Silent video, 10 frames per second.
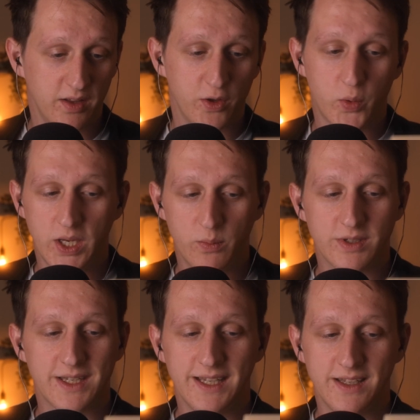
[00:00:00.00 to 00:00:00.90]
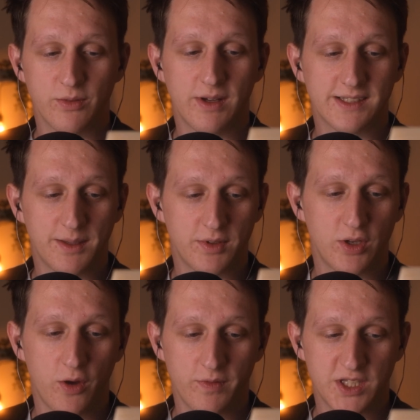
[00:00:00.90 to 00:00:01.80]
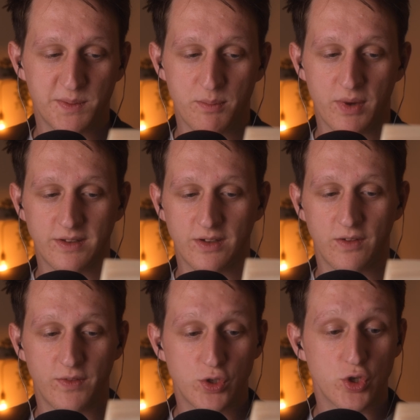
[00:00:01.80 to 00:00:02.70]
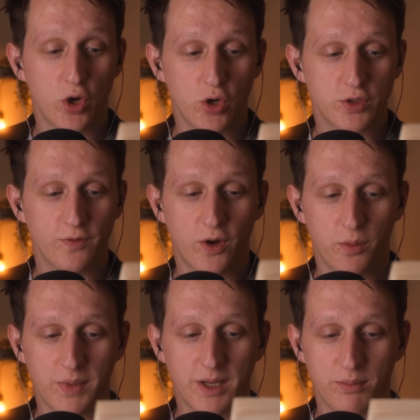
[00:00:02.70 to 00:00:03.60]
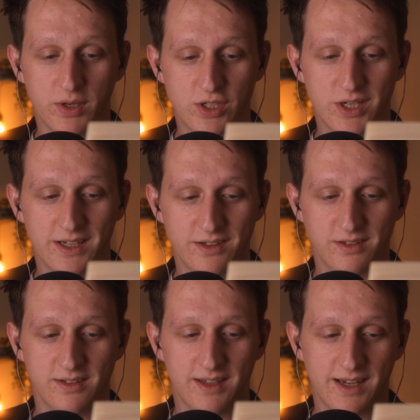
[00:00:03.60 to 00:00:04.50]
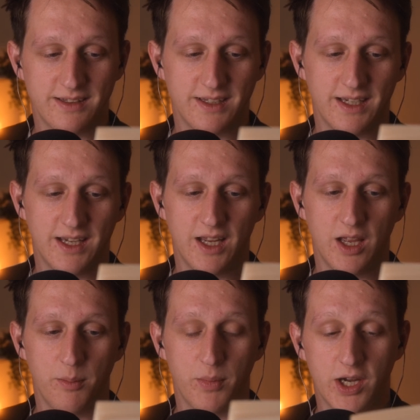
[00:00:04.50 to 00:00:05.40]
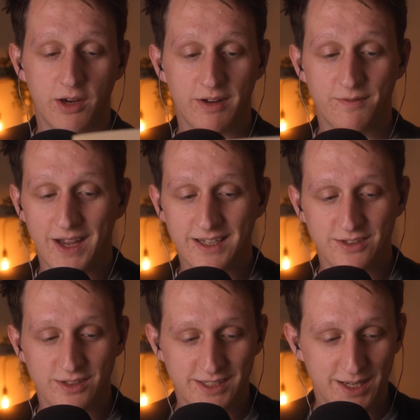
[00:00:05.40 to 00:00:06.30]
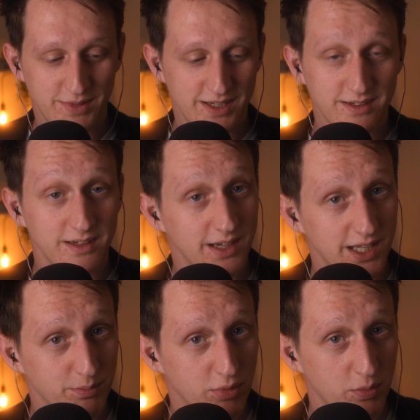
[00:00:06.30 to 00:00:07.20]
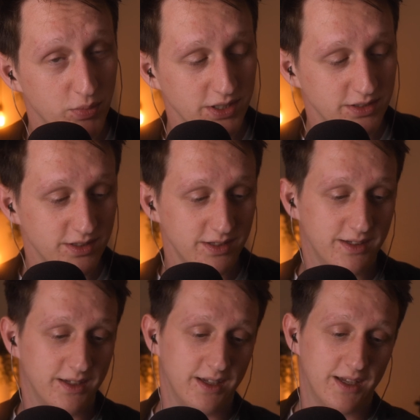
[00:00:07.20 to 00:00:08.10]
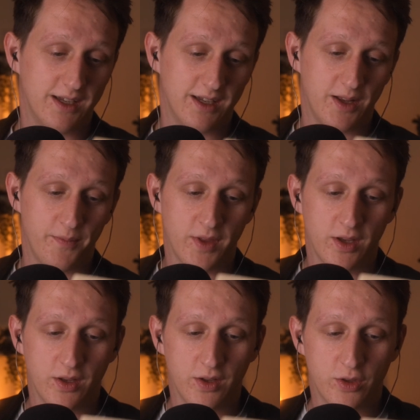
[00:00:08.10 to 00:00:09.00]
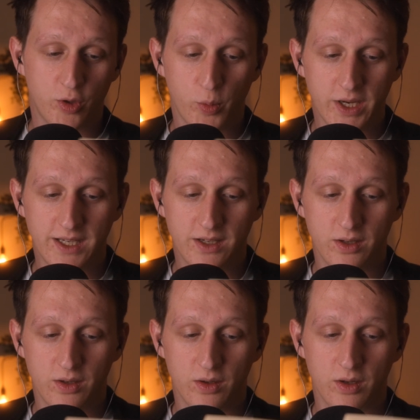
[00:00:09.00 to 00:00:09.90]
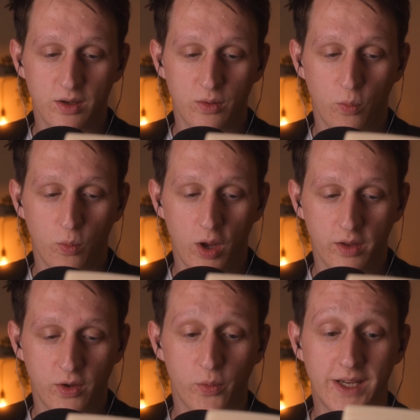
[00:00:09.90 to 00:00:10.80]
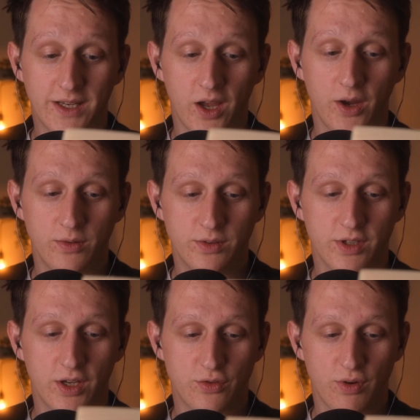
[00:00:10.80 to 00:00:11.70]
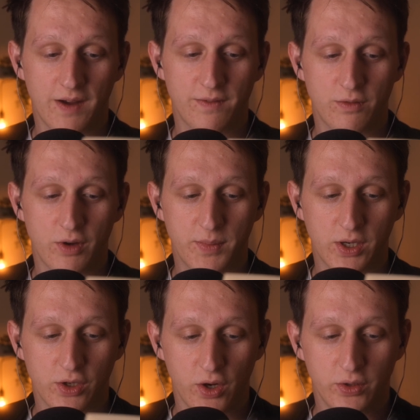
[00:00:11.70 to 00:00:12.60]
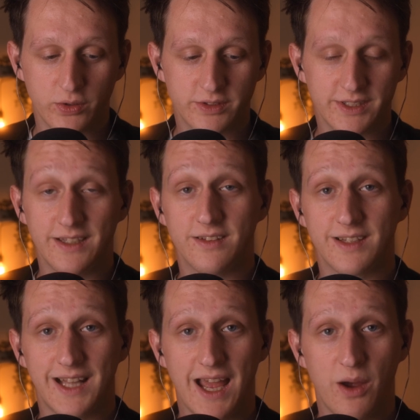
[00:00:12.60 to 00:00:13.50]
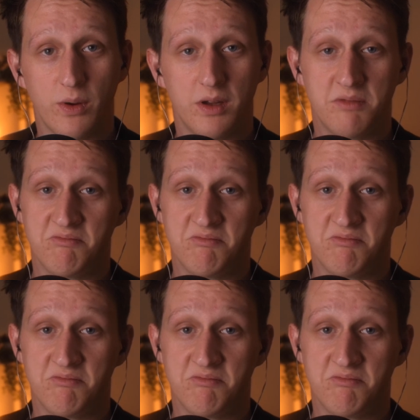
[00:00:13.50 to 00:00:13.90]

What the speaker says: The Queen was keen to accept an offer to be president of the George Formby Appreciation Society, but her advisors deemed it inappropriate. The Queen owns a drive-through McDonald's in Slough.